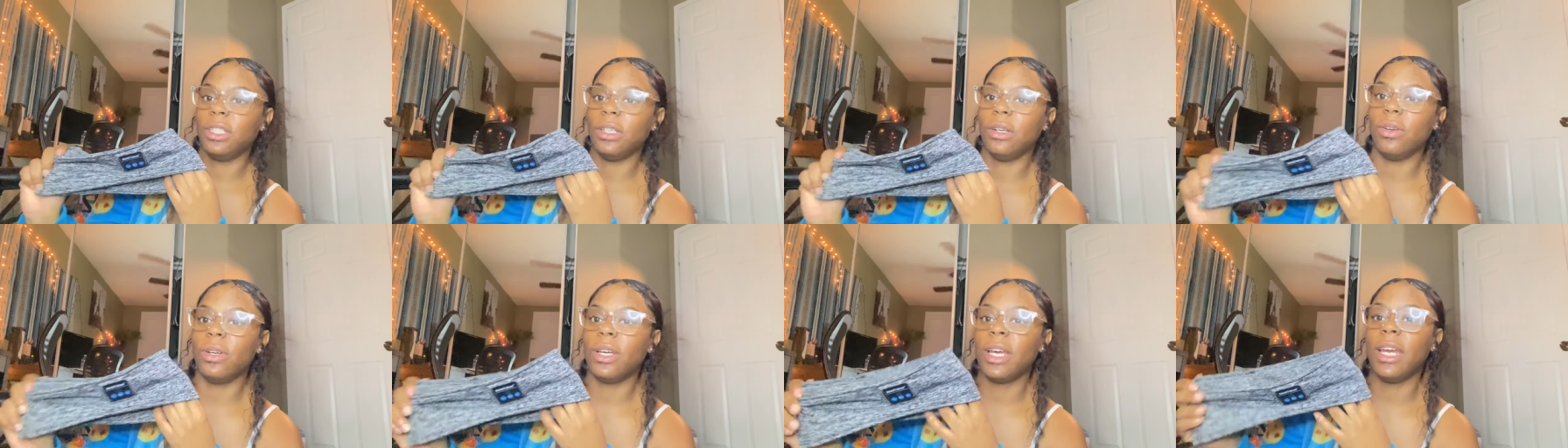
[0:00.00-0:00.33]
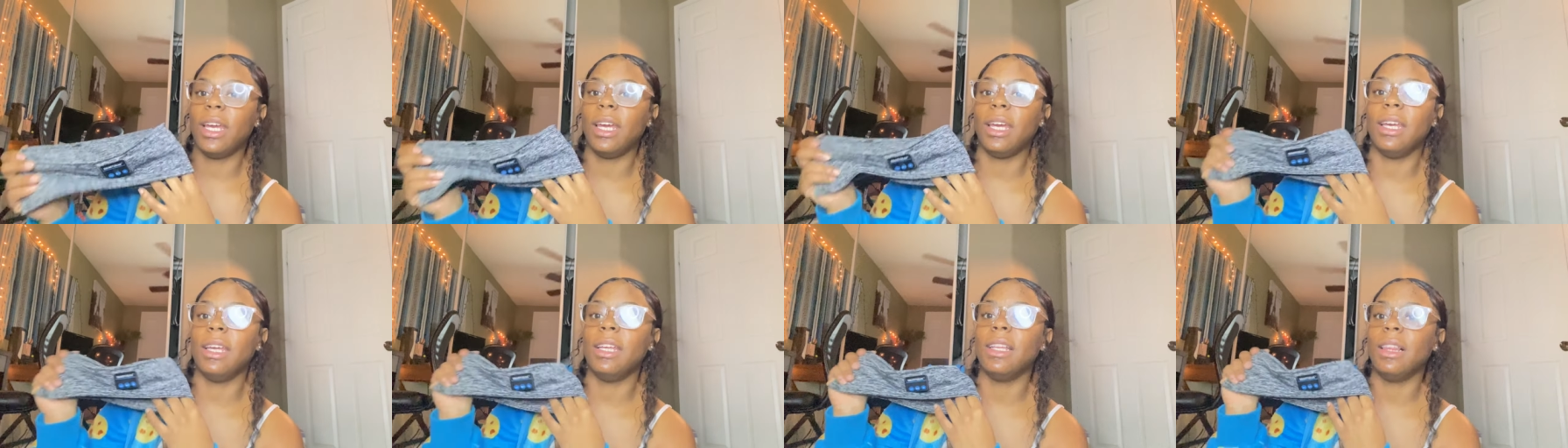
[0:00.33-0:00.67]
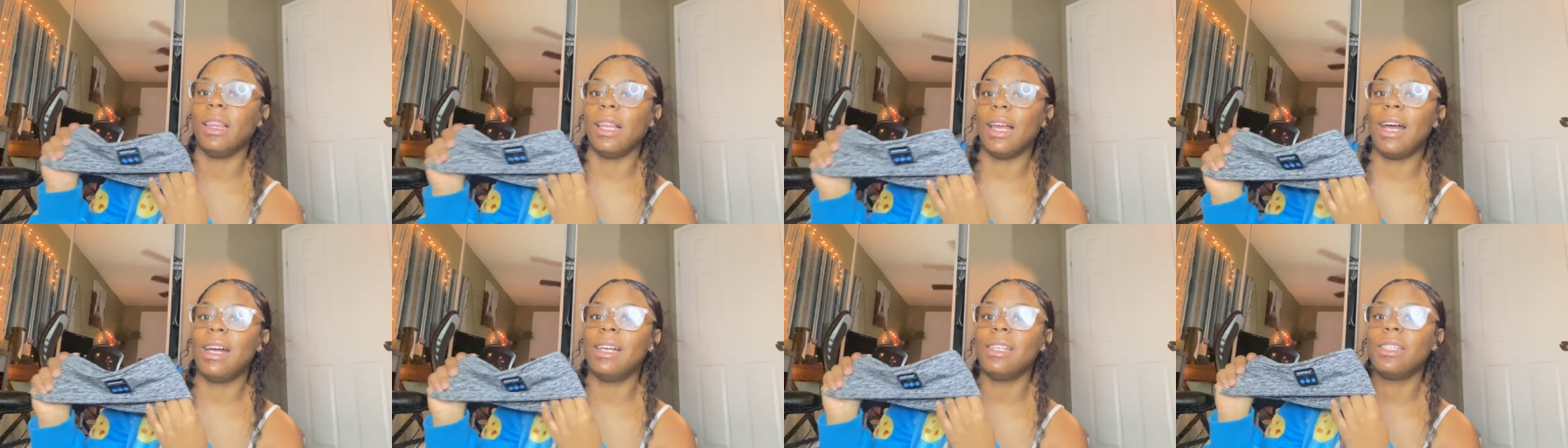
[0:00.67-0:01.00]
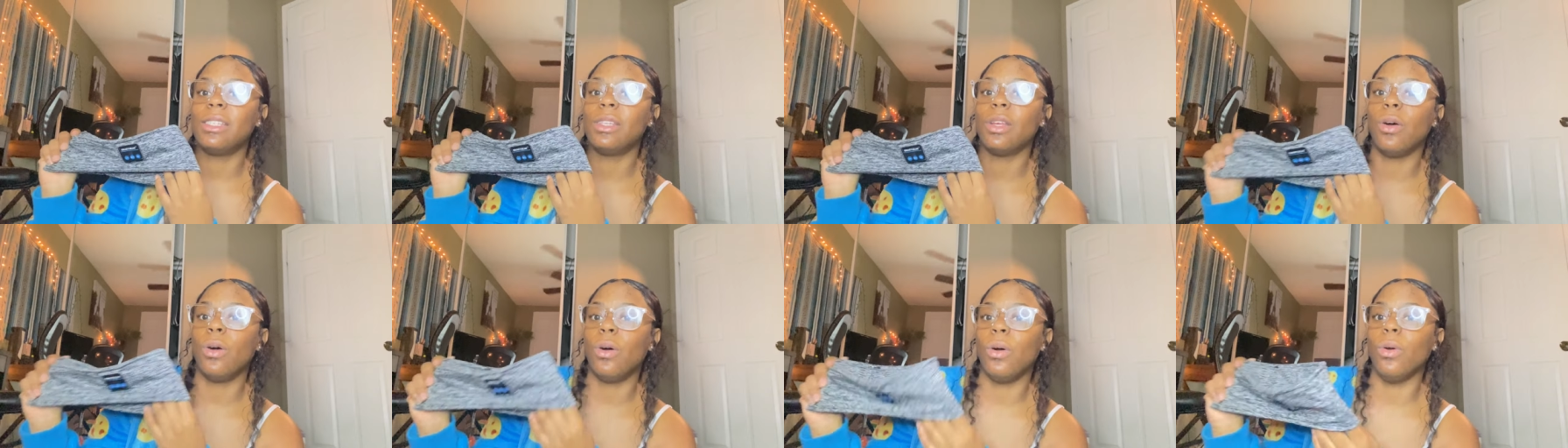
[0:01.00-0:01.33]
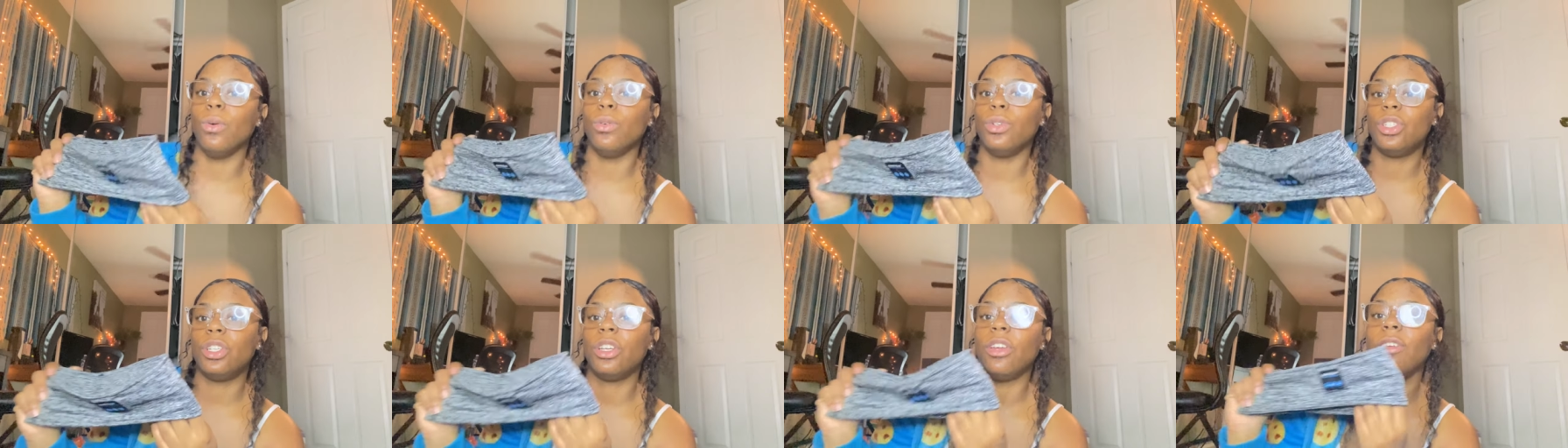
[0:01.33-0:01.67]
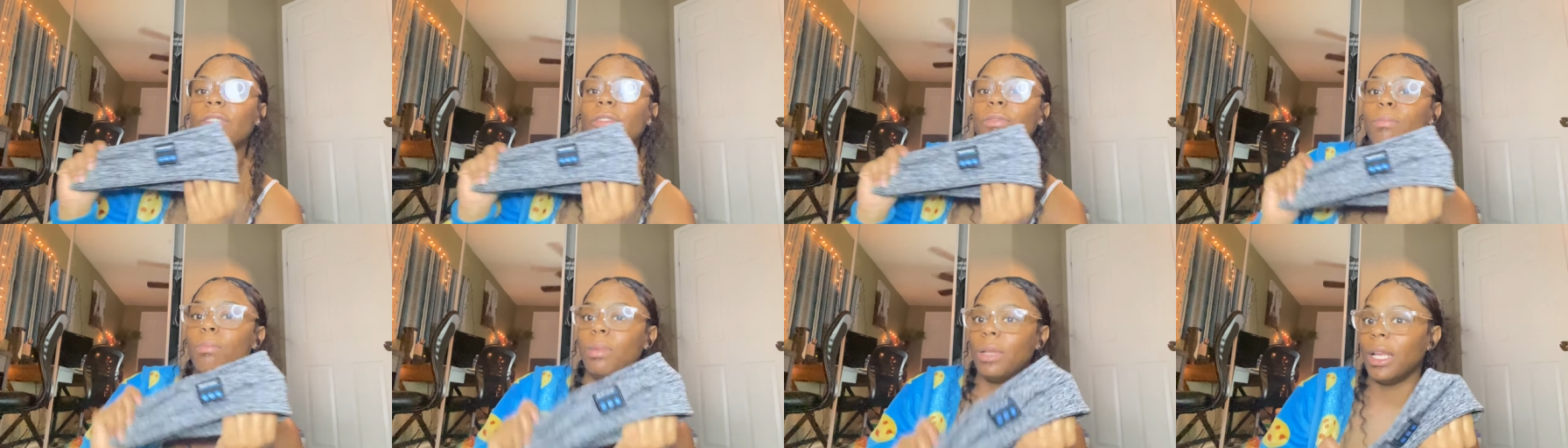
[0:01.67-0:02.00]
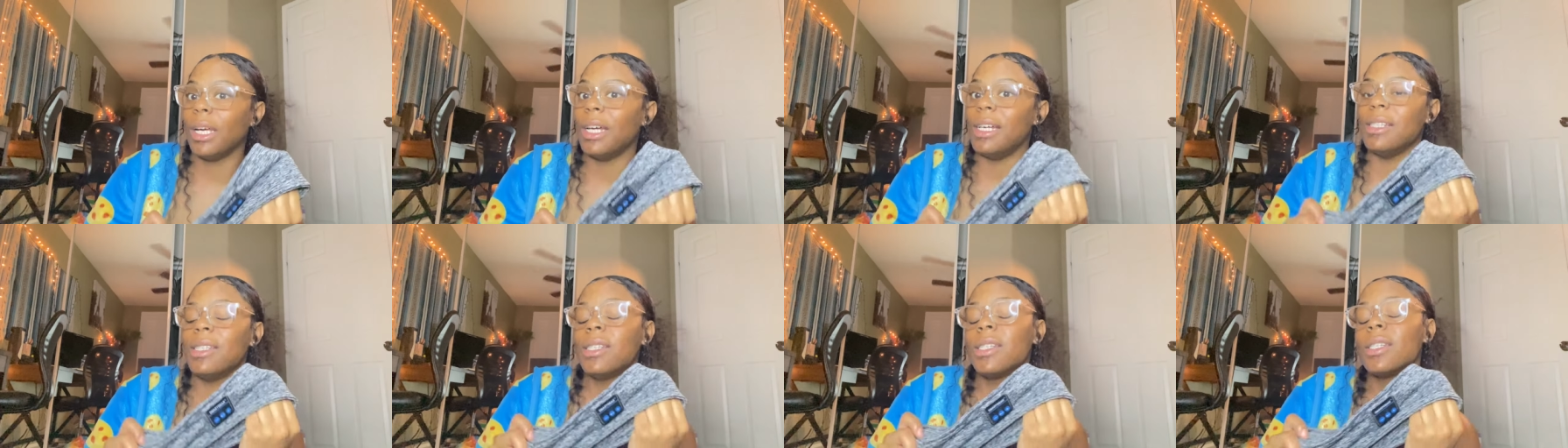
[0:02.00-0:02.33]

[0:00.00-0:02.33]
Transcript: okay? It lasts the whole shift plus.